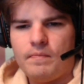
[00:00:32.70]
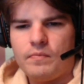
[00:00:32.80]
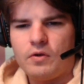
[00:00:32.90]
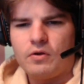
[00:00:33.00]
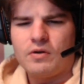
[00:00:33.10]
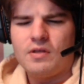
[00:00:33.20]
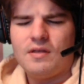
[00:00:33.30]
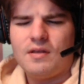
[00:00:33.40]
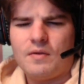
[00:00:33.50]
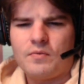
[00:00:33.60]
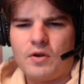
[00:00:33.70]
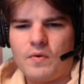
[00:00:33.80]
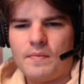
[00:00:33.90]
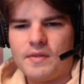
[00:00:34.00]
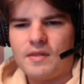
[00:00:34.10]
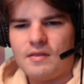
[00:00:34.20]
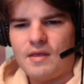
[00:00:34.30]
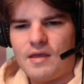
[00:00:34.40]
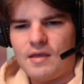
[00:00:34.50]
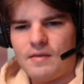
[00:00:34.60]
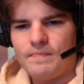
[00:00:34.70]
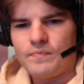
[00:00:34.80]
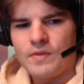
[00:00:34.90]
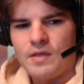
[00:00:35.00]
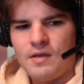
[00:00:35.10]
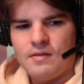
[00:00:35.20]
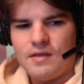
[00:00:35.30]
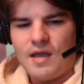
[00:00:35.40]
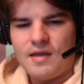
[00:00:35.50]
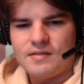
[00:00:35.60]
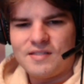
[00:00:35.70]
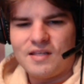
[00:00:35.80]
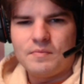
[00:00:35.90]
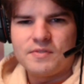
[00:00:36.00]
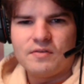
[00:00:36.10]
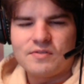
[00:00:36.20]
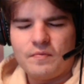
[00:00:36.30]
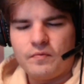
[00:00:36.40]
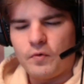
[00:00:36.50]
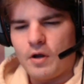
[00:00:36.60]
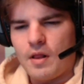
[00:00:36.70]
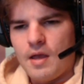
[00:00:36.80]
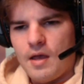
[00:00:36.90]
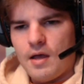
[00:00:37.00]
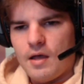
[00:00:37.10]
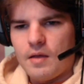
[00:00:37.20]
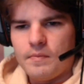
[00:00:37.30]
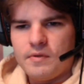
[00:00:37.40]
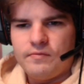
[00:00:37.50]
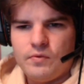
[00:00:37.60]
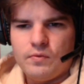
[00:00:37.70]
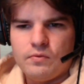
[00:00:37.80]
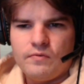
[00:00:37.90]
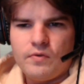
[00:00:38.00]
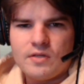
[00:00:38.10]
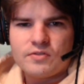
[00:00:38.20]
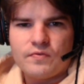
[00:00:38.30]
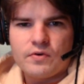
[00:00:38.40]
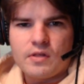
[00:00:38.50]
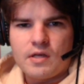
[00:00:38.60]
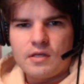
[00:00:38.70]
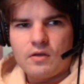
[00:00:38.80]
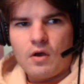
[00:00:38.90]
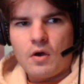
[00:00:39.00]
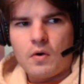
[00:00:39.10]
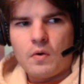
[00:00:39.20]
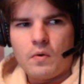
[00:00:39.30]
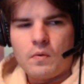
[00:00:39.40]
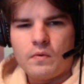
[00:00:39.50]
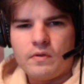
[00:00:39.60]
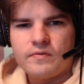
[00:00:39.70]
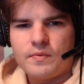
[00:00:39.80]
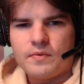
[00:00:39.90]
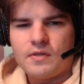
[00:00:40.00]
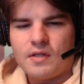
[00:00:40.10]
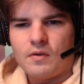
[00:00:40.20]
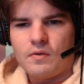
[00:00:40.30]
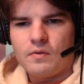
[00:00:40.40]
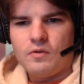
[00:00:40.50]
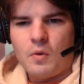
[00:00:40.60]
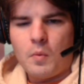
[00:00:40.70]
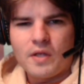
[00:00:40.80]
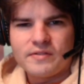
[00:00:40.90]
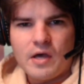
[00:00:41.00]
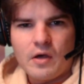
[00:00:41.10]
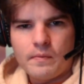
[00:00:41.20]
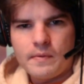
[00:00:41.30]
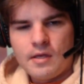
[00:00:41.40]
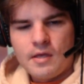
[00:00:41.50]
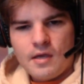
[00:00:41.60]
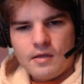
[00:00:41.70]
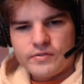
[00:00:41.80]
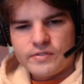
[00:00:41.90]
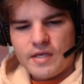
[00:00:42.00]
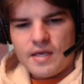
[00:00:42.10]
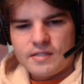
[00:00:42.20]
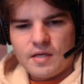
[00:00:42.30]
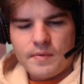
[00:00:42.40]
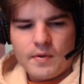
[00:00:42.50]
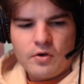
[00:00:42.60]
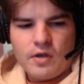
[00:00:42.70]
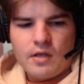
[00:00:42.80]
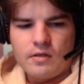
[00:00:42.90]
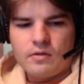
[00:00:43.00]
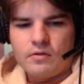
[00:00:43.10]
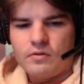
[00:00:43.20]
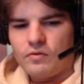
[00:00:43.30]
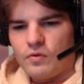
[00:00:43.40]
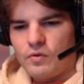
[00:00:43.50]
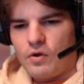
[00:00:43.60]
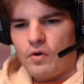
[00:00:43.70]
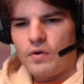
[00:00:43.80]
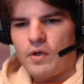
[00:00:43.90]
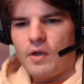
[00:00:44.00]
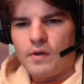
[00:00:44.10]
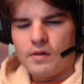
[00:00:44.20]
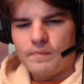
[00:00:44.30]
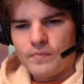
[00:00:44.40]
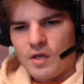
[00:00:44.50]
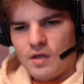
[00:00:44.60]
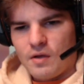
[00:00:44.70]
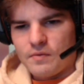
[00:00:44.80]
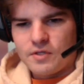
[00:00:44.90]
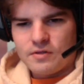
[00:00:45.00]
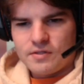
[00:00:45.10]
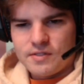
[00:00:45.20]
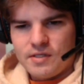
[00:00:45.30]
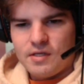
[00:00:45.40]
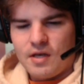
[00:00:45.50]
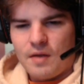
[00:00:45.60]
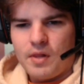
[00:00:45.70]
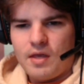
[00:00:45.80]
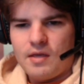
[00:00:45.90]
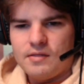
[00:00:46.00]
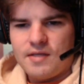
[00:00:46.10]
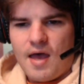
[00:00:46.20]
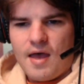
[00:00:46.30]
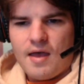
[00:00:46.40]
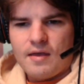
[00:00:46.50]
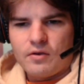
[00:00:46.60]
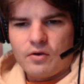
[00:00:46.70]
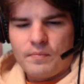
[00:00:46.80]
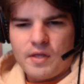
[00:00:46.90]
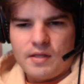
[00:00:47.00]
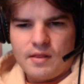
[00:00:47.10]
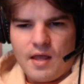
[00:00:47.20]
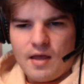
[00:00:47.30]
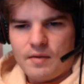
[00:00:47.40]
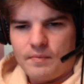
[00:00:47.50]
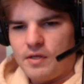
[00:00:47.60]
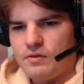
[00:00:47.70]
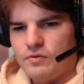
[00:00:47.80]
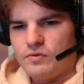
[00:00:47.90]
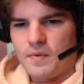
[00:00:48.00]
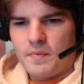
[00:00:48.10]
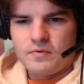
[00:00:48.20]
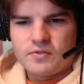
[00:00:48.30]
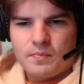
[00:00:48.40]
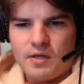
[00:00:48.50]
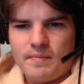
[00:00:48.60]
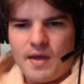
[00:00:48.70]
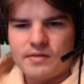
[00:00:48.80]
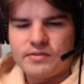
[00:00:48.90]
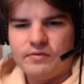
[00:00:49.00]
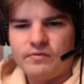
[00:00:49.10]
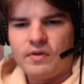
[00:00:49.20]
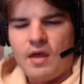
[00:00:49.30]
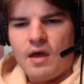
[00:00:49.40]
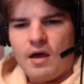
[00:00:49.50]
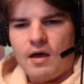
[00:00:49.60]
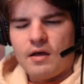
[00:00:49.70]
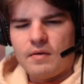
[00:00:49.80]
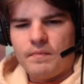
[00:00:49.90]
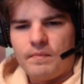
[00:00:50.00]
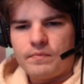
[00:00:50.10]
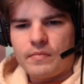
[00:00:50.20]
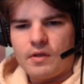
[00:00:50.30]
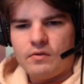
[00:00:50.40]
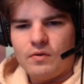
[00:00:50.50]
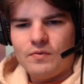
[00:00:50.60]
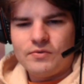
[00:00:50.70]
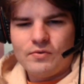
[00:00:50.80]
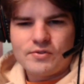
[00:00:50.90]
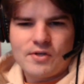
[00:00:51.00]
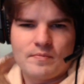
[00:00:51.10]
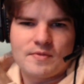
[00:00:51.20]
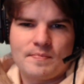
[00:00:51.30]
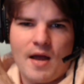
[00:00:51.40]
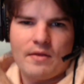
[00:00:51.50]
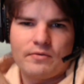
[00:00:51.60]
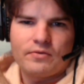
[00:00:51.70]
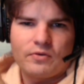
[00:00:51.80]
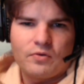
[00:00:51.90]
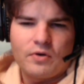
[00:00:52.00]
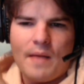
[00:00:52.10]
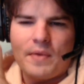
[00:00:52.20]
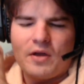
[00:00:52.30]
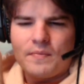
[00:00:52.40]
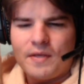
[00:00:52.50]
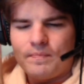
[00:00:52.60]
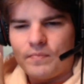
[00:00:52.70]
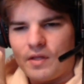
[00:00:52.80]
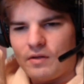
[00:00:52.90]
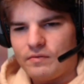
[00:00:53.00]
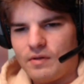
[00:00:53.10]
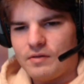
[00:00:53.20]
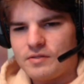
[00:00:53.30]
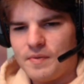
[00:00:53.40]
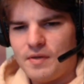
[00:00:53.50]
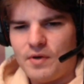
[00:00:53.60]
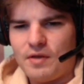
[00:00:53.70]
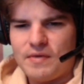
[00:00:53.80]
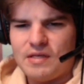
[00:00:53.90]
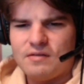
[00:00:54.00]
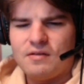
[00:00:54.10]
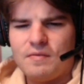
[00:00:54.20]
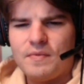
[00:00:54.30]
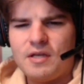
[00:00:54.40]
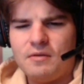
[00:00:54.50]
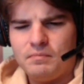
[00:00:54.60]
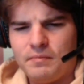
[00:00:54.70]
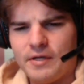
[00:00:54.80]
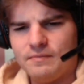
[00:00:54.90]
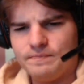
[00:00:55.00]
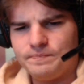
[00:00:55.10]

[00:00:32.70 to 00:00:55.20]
Or not right away, but that they kind of set themselves up for. If you ask for like, oh, if someone like wants help, and you say, hey, tell me about your hand, and they'll go, okay, well, I was at the seat and I'm playing tag or I'm playing lag, I'm playing loose, my opponents are playing passive. Um, those terms bother the crap out of me. I'll explain what I mean in a minute, but